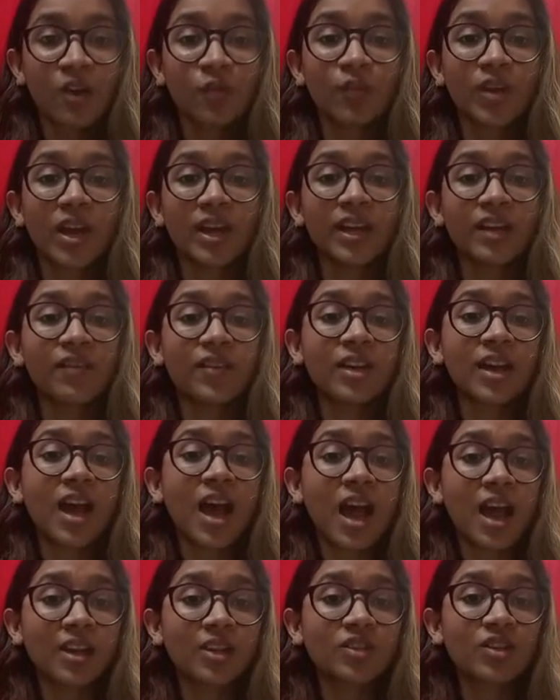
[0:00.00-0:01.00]
We are given a
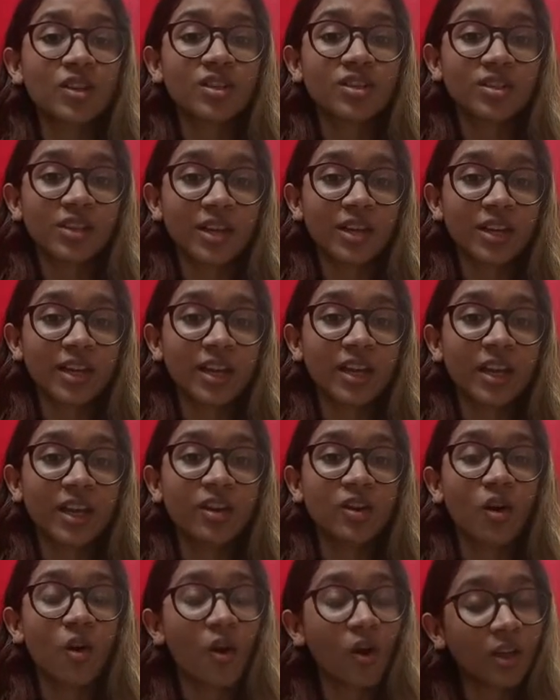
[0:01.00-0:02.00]
hands-on training
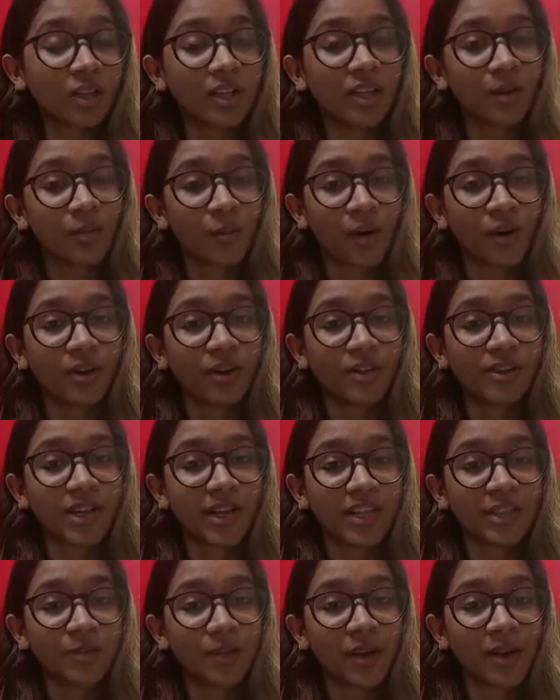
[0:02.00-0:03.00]
in all the
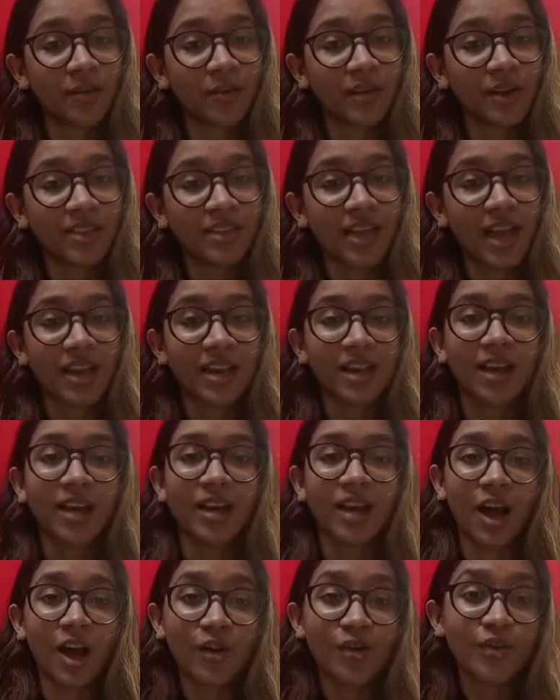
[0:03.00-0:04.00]
laboratory experiments and are
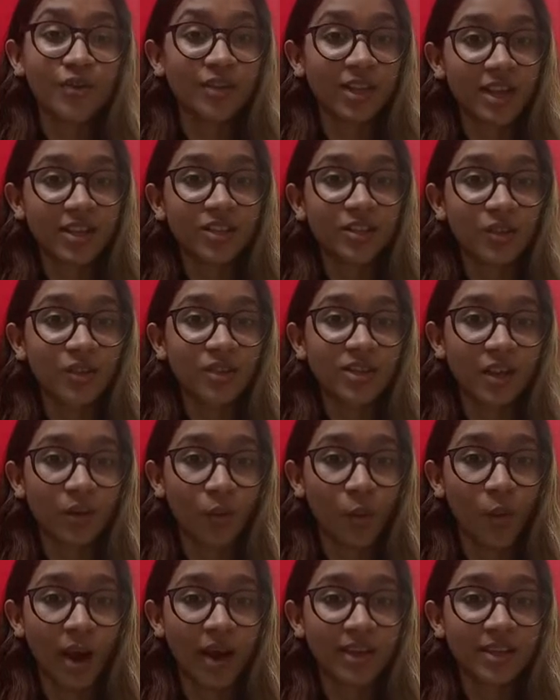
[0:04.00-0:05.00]
allowed to test those
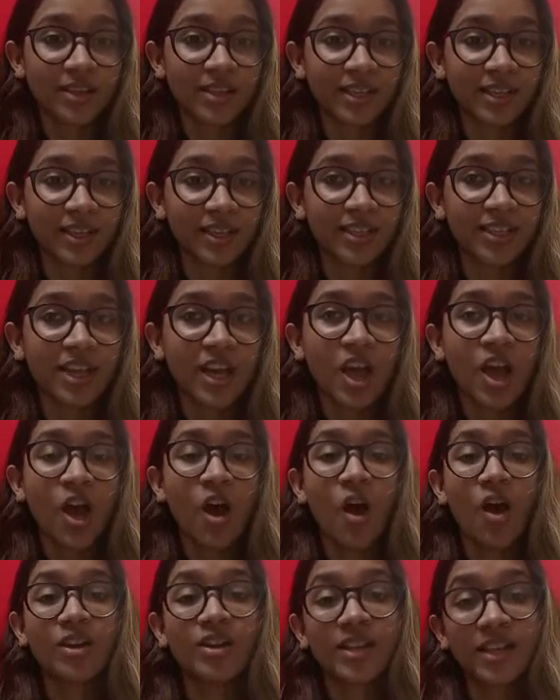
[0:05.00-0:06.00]
acquired skills
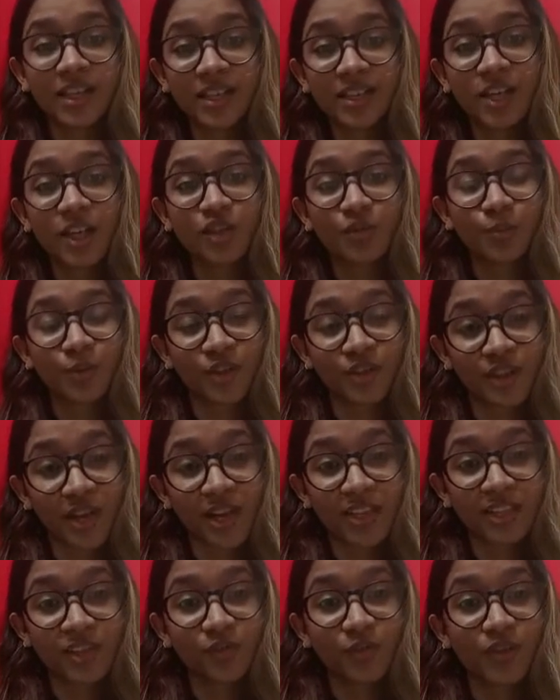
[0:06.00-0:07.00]
on research
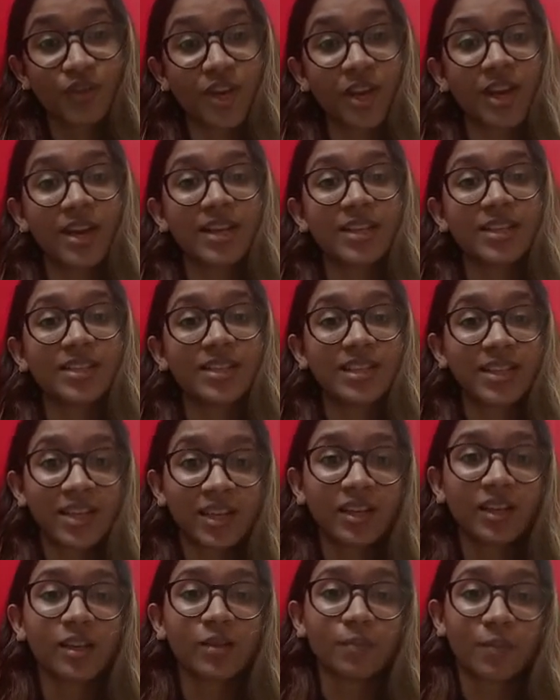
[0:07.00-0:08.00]
projects, which are an
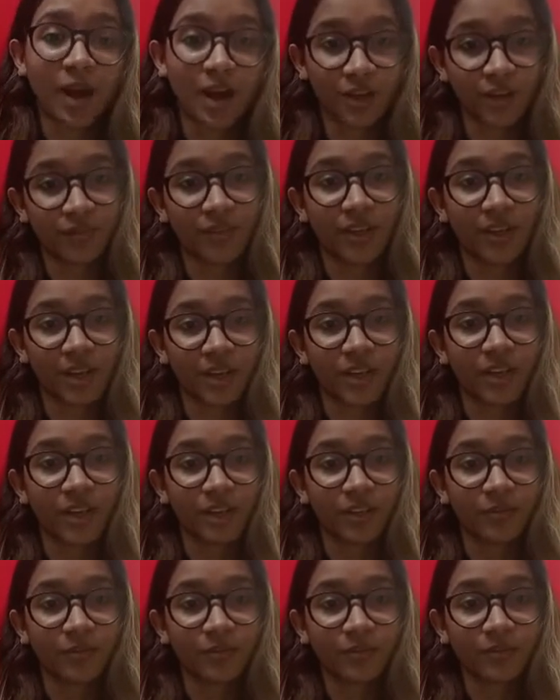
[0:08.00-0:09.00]
integral part of the
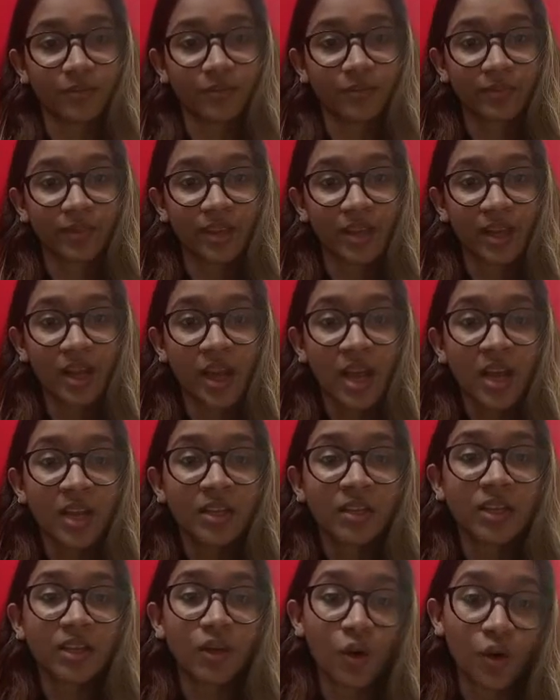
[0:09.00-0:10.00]
curriculum.
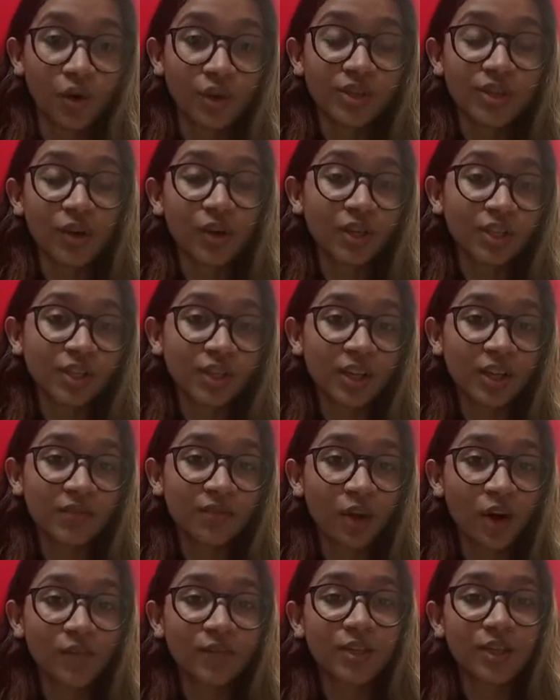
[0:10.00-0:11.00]
The course also
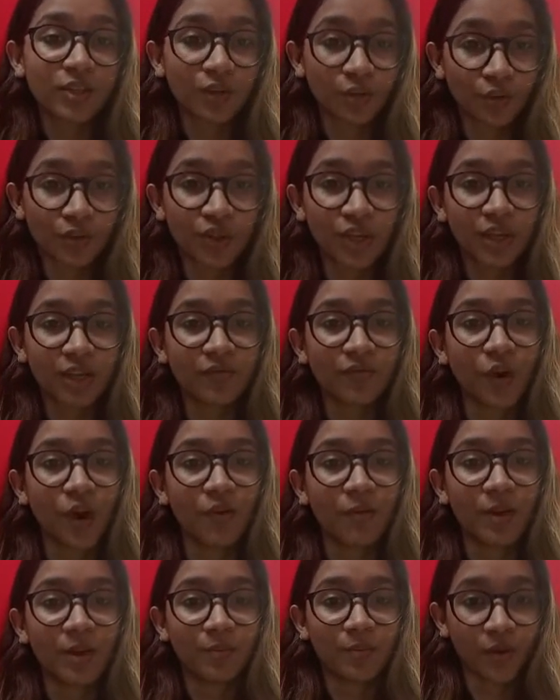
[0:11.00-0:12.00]
involves a social
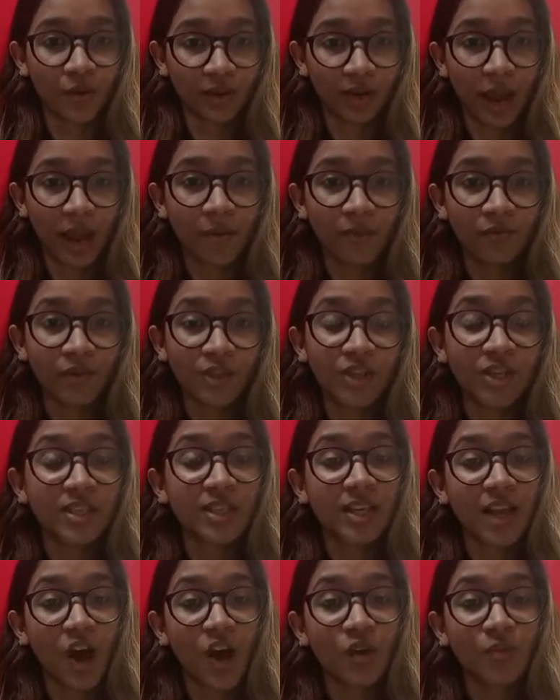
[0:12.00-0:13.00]
involvement program, which
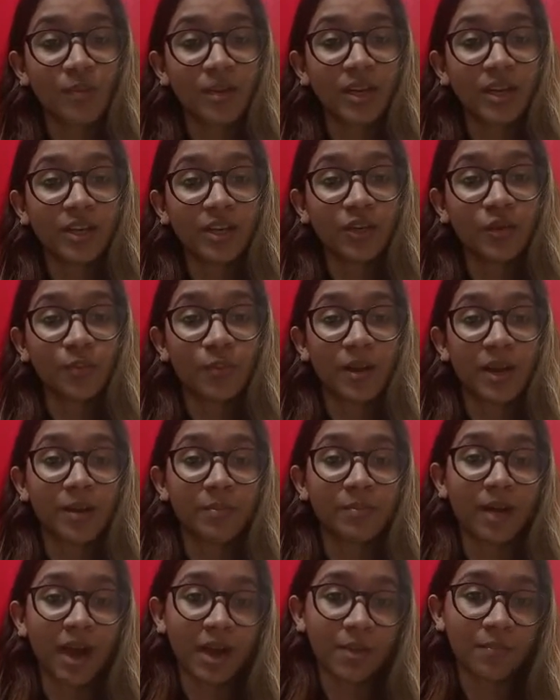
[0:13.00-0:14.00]
has allowed me to
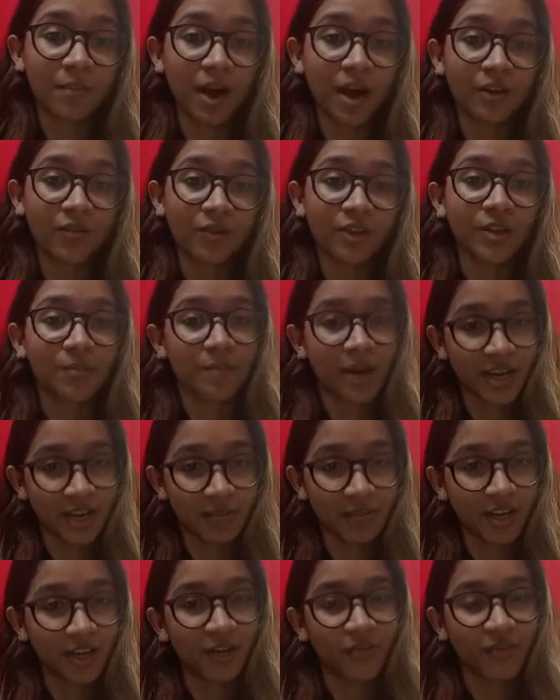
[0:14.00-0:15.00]
play my part for the
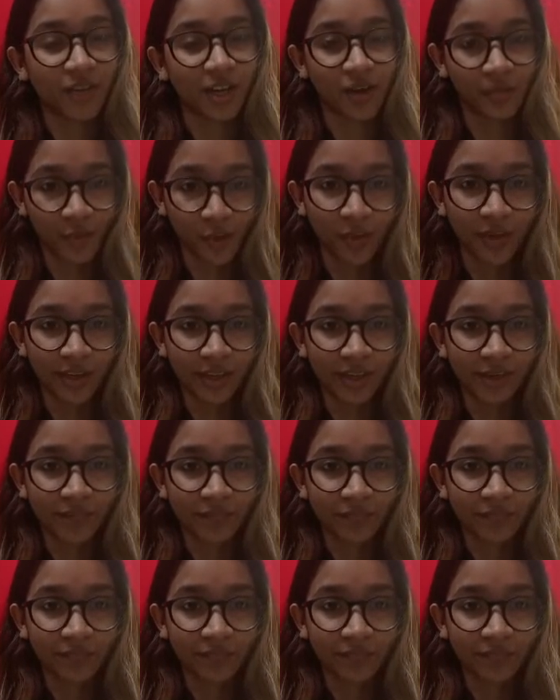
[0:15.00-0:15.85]
betterment of the community.